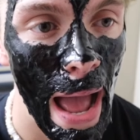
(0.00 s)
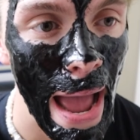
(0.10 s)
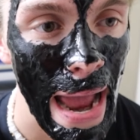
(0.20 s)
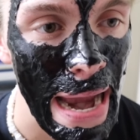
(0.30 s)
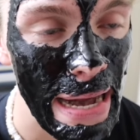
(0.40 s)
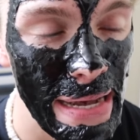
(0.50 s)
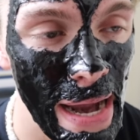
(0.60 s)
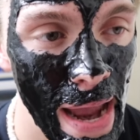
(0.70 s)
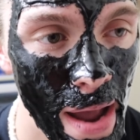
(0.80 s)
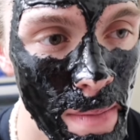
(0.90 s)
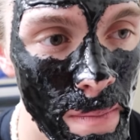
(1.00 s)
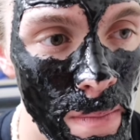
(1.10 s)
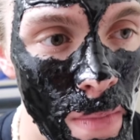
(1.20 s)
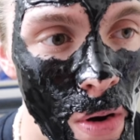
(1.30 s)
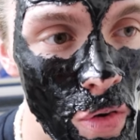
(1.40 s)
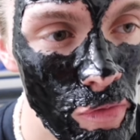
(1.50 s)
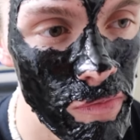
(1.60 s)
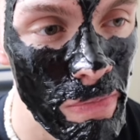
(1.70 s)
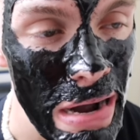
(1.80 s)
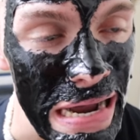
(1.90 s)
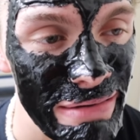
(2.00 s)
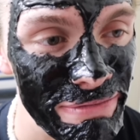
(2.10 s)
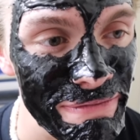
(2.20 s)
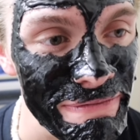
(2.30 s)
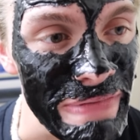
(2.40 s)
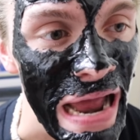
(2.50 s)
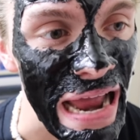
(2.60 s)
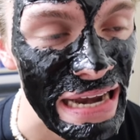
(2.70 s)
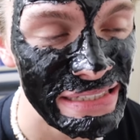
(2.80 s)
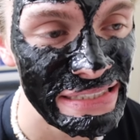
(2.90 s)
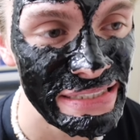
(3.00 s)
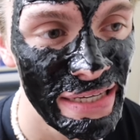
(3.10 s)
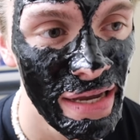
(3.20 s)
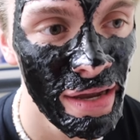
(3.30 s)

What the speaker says: I can't move my face.